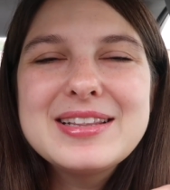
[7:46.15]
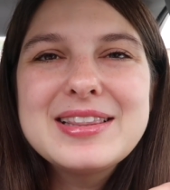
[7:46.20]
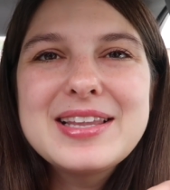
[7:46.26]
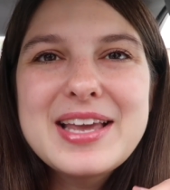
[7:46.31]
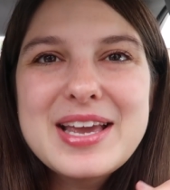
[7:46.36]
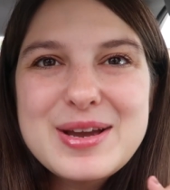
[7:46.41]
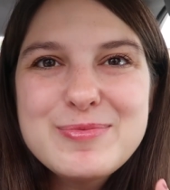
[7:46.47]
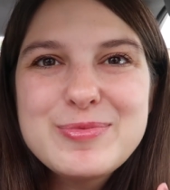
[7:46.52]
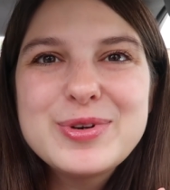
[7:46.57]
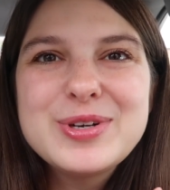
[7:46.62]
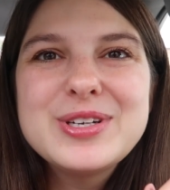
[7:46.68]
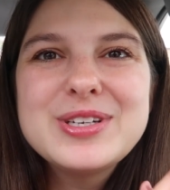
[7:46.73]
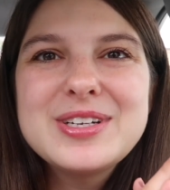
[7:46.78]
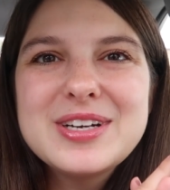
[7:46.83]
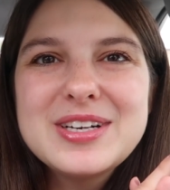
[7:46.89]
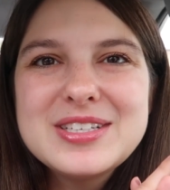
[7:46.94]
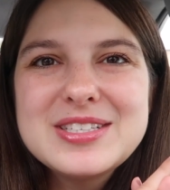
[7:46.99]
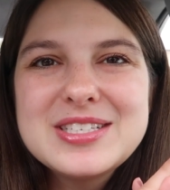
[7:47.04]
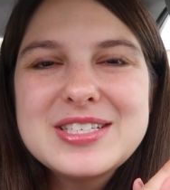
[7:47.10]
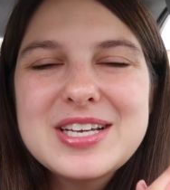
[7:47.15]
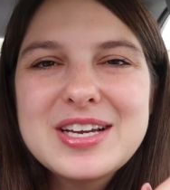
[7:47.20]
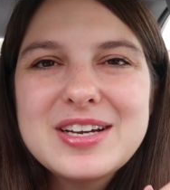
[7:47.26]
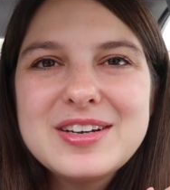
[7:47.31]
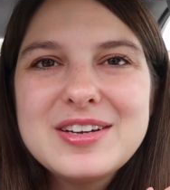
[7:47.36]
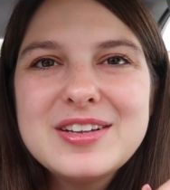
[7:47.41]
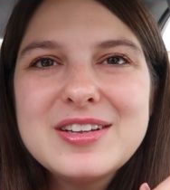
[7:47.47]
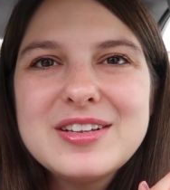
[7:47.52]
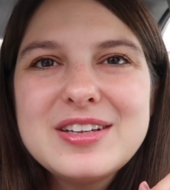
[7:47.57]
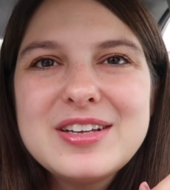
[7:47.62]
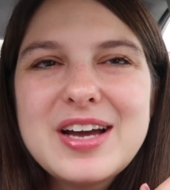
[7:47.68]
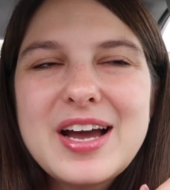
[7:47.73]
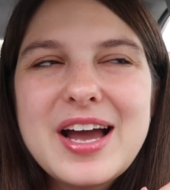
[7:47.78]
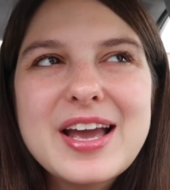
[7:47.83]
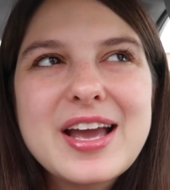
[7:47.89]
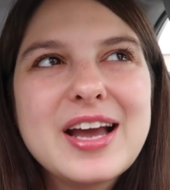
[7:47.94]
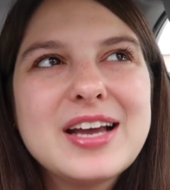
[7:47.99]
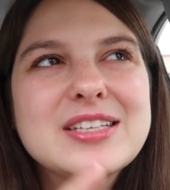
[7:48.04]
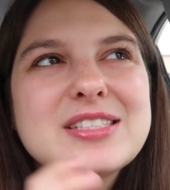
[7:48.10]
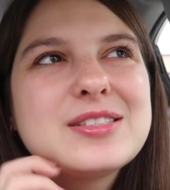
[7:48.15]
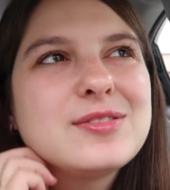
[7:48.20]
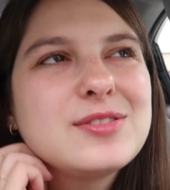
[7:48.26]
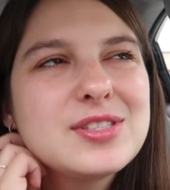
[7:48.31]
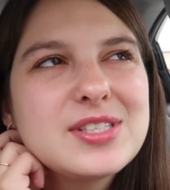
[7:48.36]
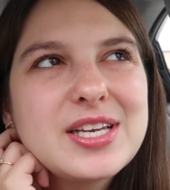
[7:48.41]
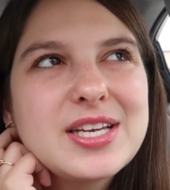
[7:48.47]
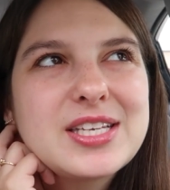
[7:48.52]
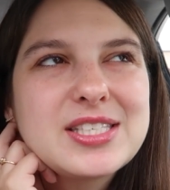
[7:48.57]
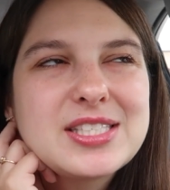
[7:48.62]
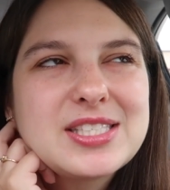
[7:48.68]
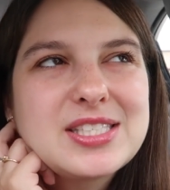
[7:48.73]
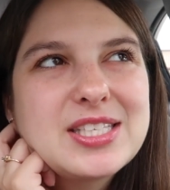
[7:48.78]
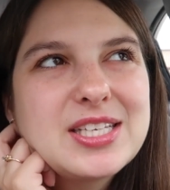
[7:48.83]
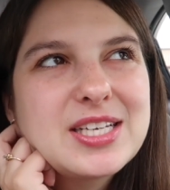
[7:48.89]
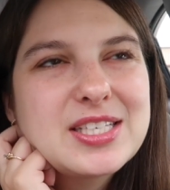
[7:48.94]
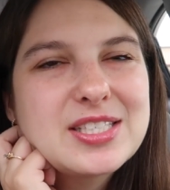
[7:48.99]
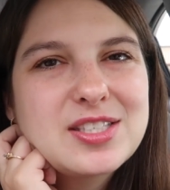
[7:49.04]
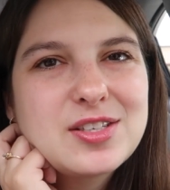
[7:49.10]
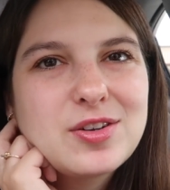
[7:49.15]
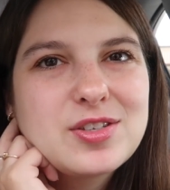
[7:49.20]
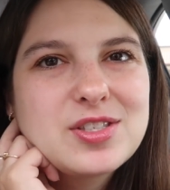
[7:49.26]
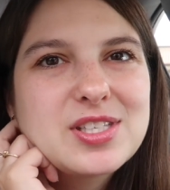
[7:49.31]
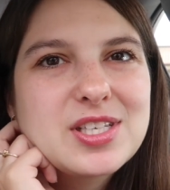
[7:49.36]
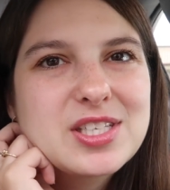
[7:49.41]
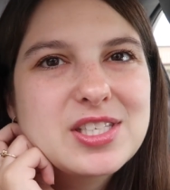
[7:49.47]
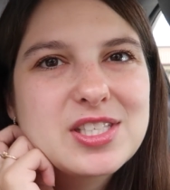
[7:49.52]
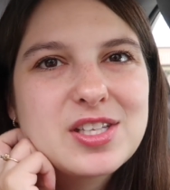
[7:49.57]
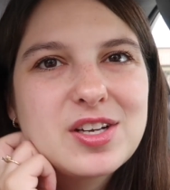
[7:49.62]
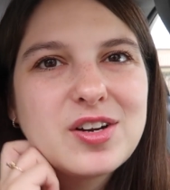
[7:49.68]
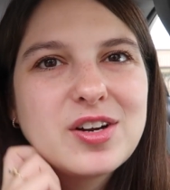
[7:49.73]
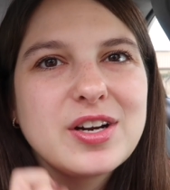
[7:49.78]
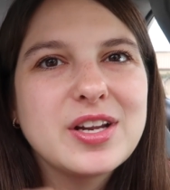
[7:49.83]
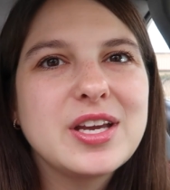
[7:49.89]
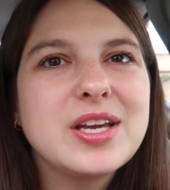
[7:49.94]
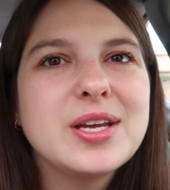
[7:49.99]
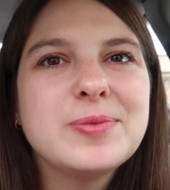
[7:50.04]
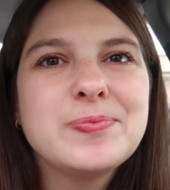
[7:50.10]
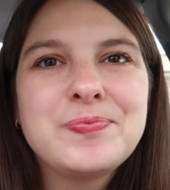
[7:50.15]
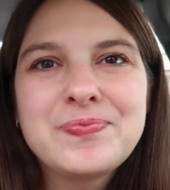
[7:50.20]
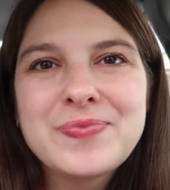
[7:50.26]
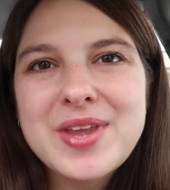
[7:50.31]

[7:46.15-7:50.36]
labored until I guess it was like 6 or 6.30